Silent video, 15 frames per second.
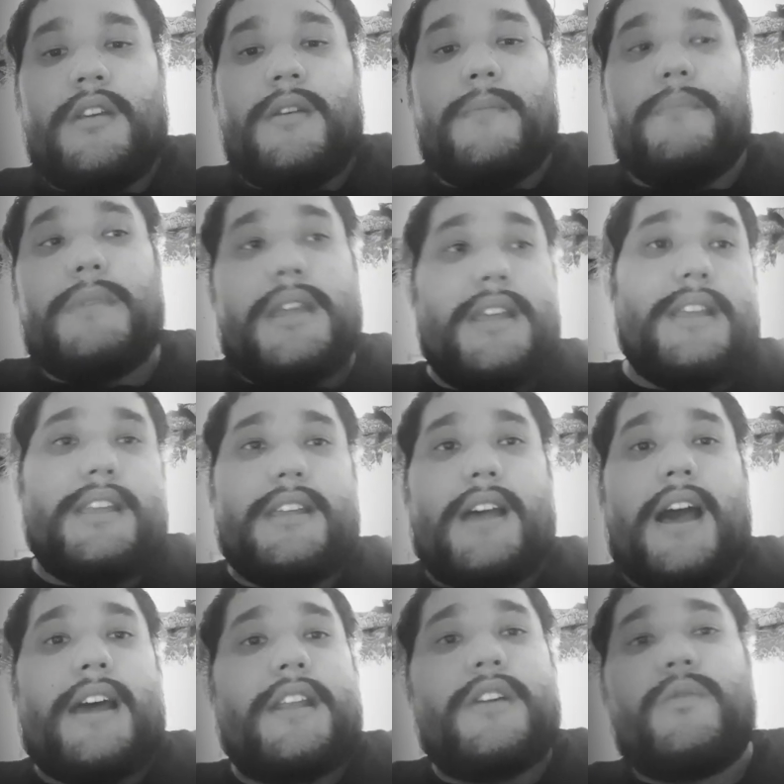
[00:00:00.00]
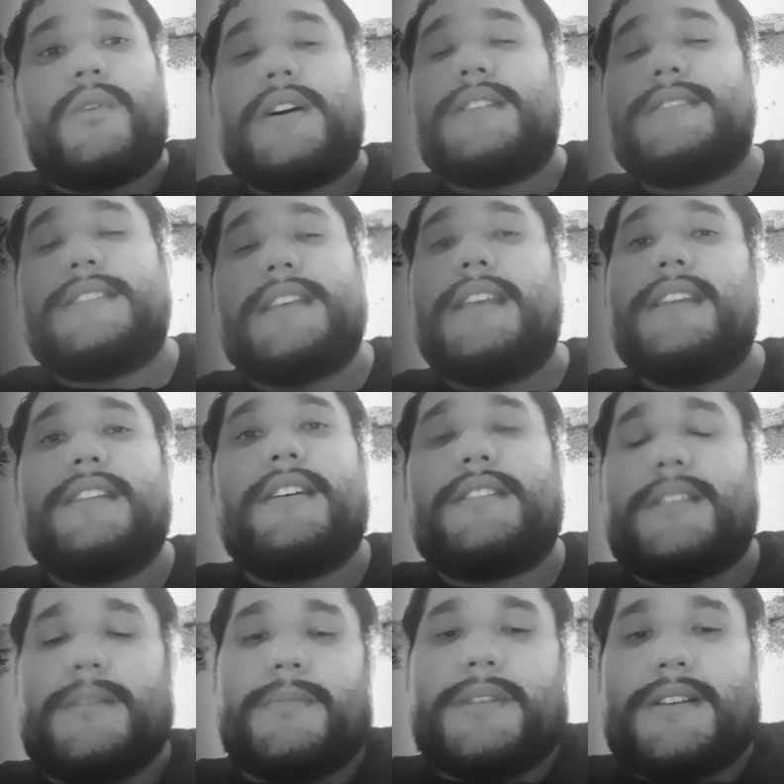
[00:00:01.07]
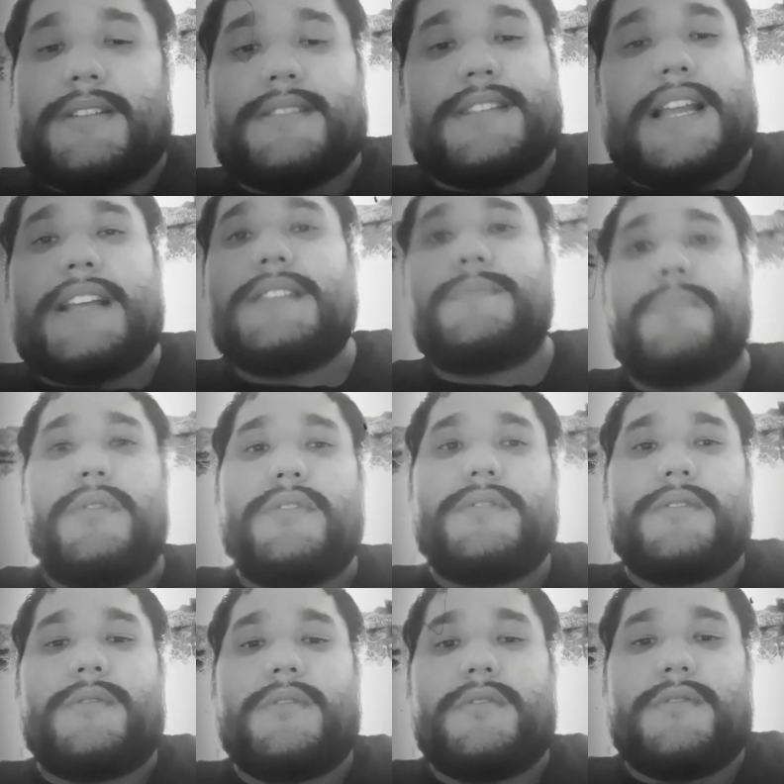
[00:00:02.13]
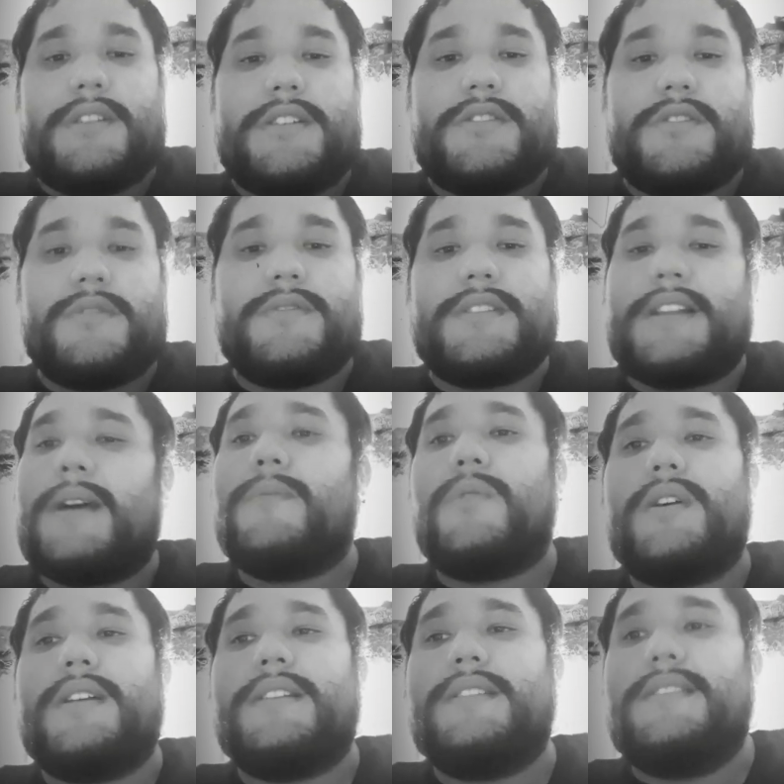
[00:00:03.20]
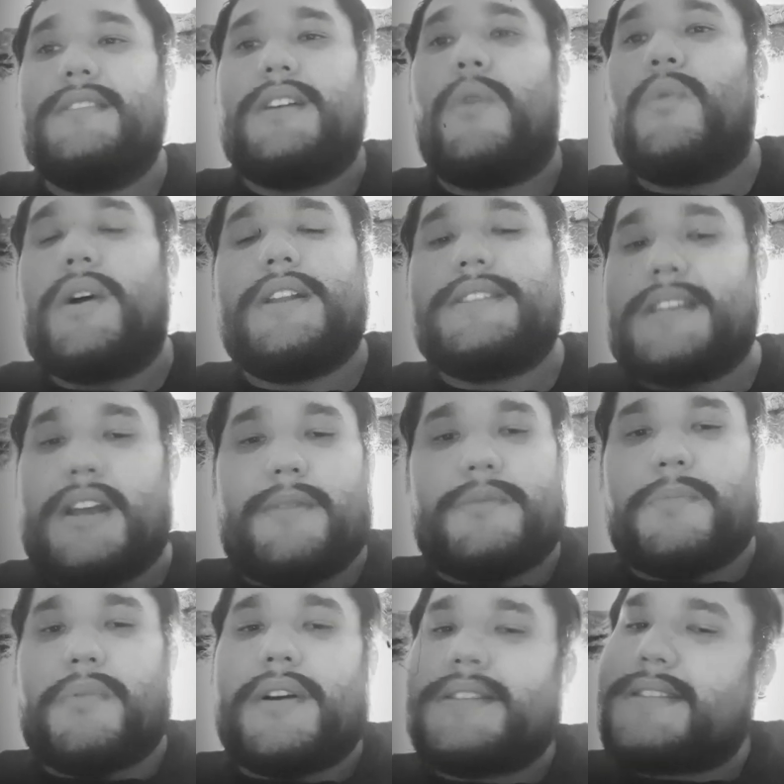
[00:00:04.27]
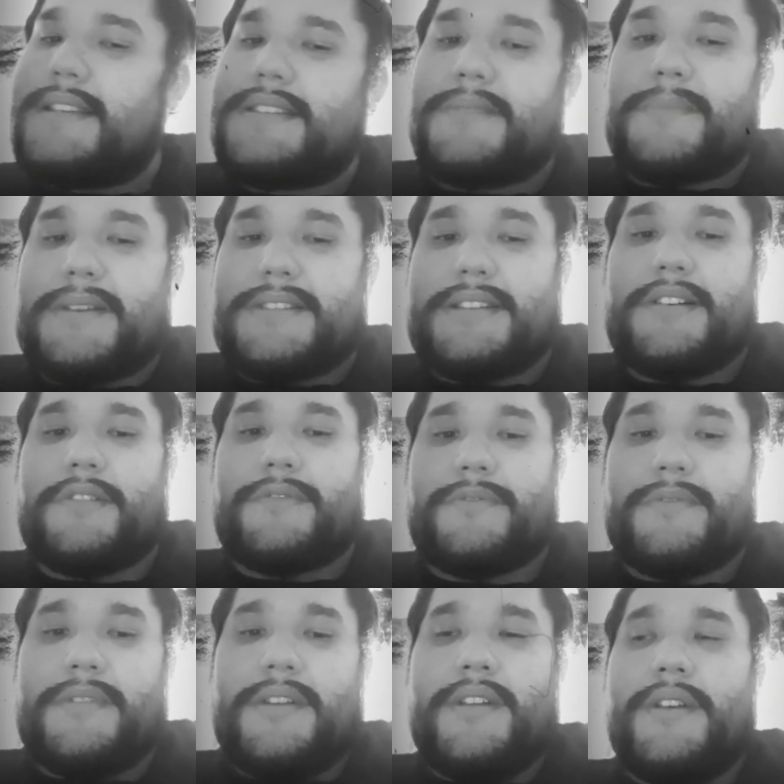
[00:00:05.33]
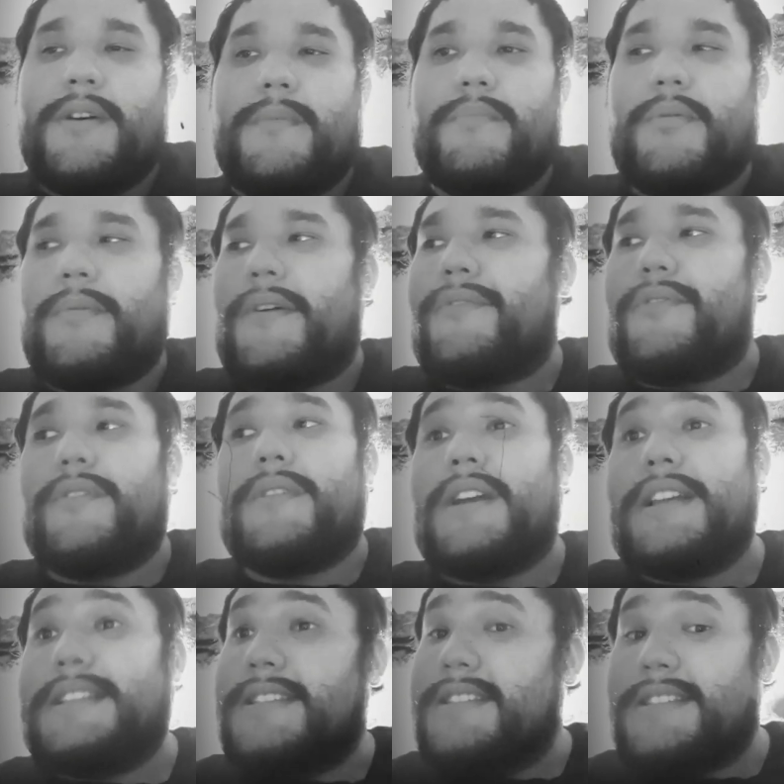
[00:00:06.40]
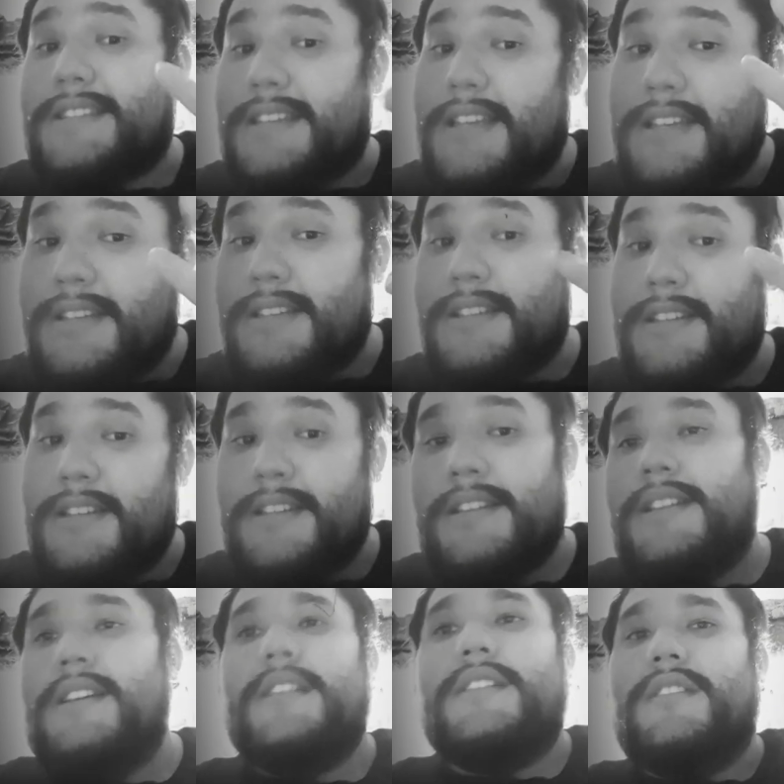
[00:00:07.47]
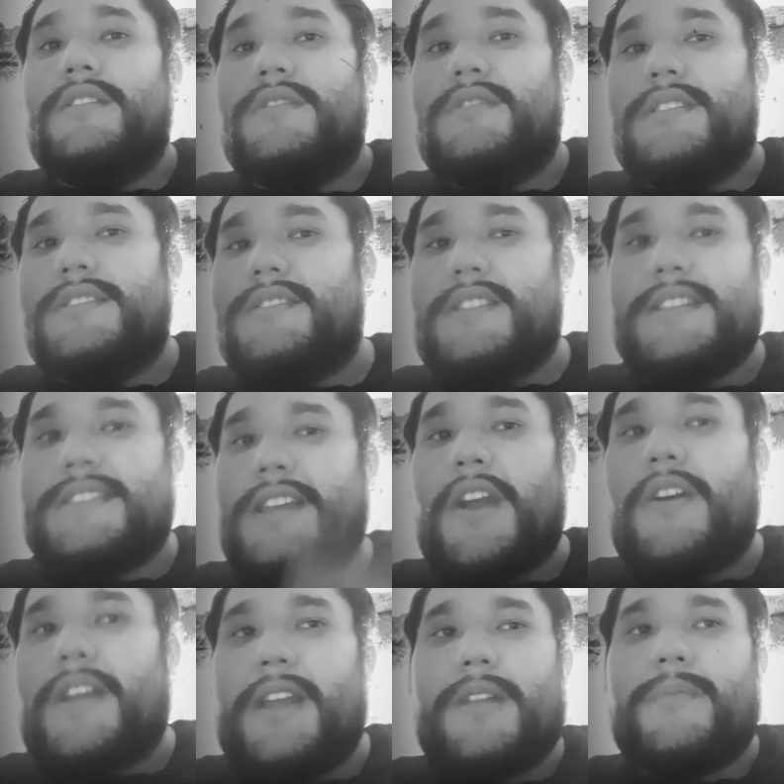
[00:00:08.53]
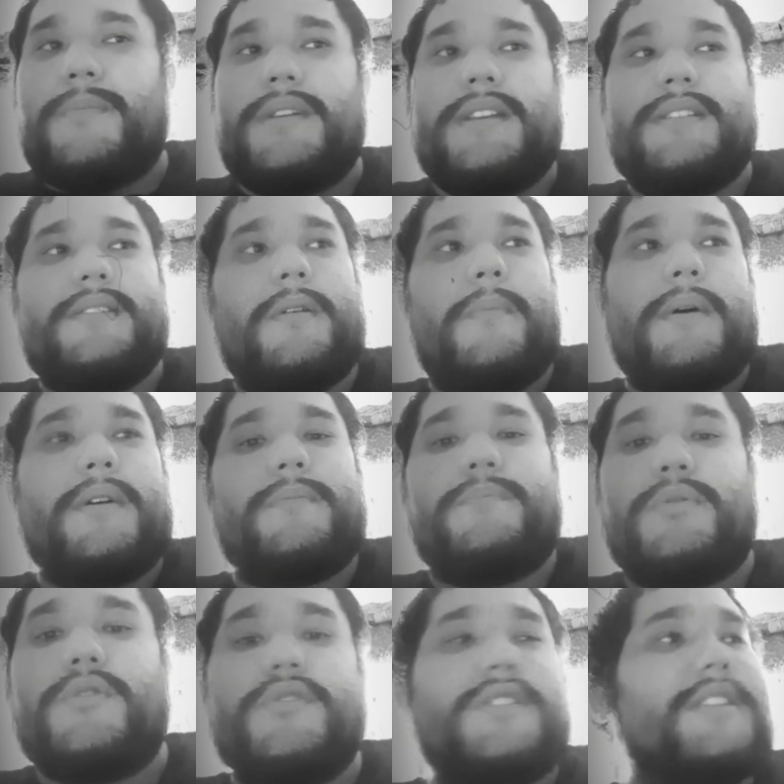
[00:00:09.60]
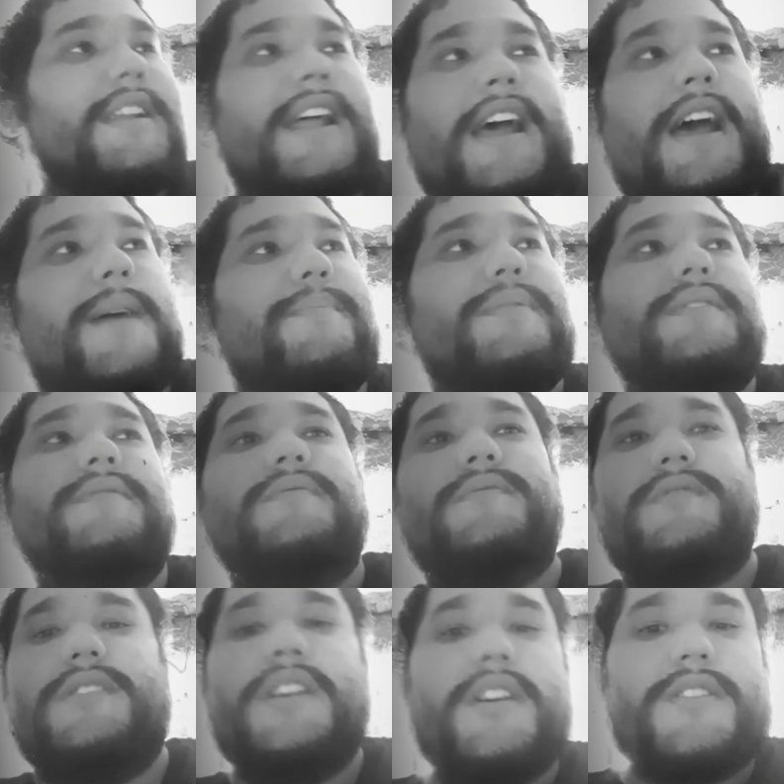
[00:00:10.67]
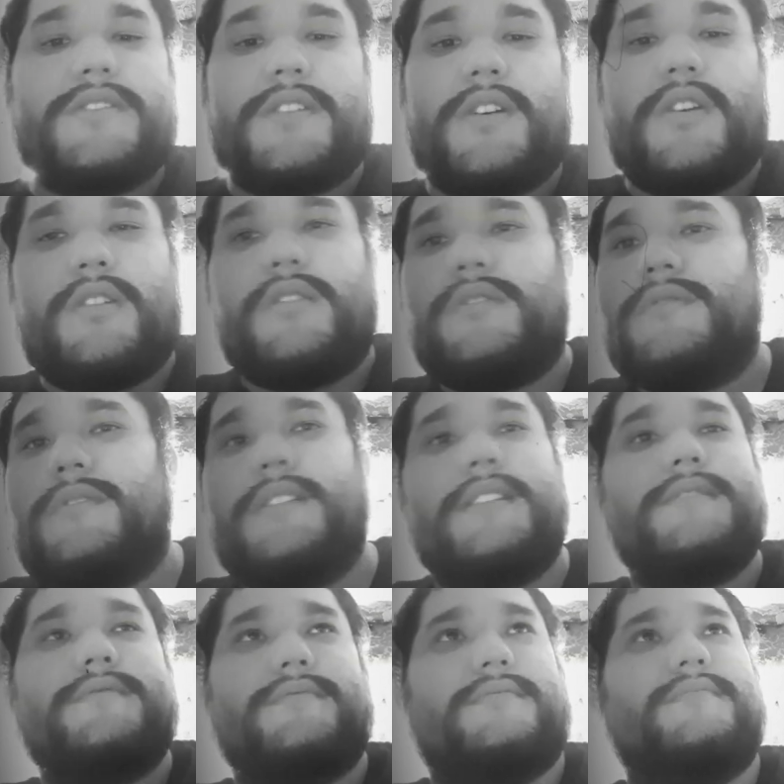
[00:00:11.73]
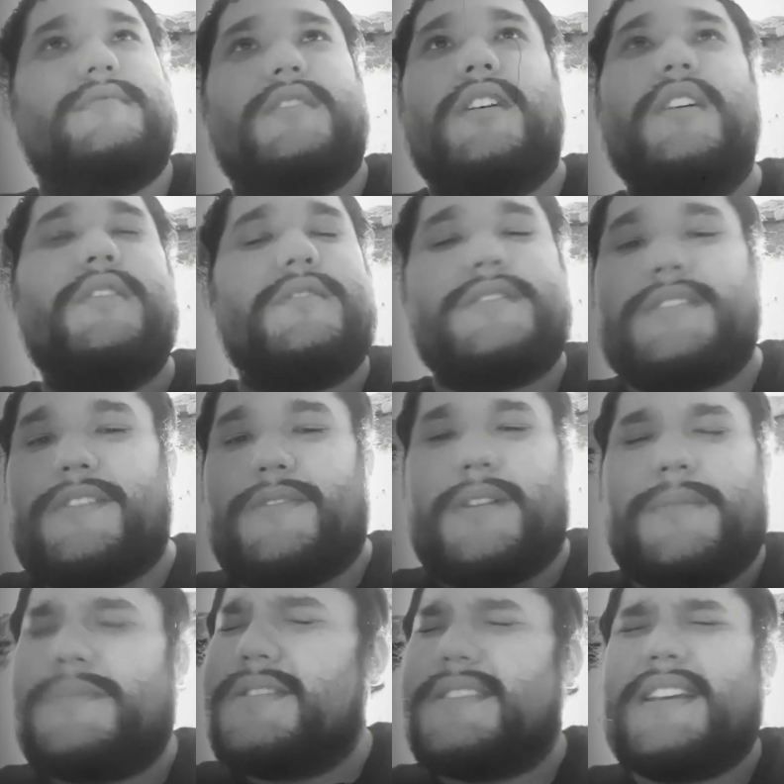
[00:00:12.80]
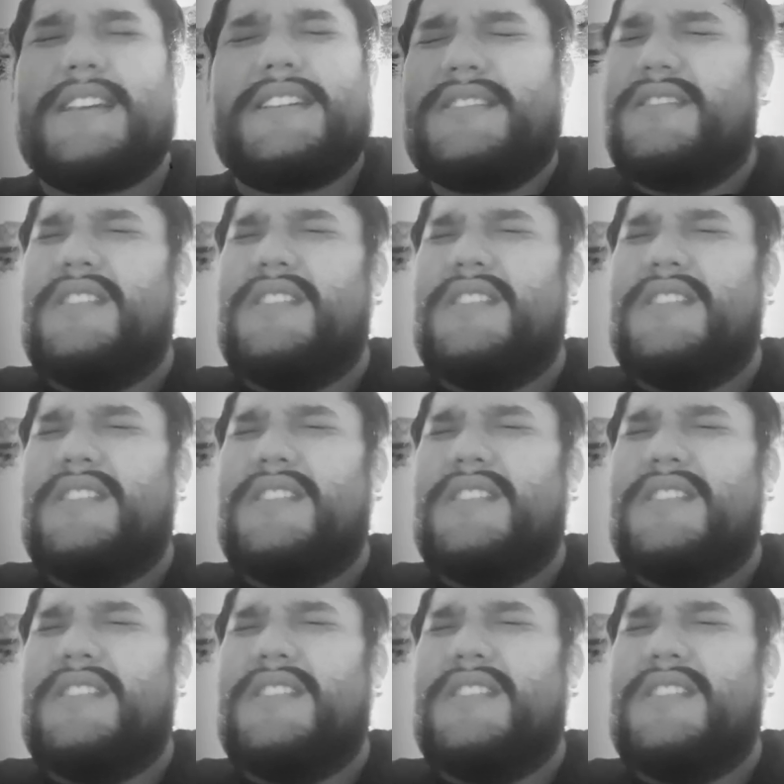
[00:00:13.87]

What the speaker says: Me, I didn't want to say nothing because that's personal issues, and I wanted time to process it myself. But my friends interrogated me about bullshit that happened years ago and other stuff, and I'm just like,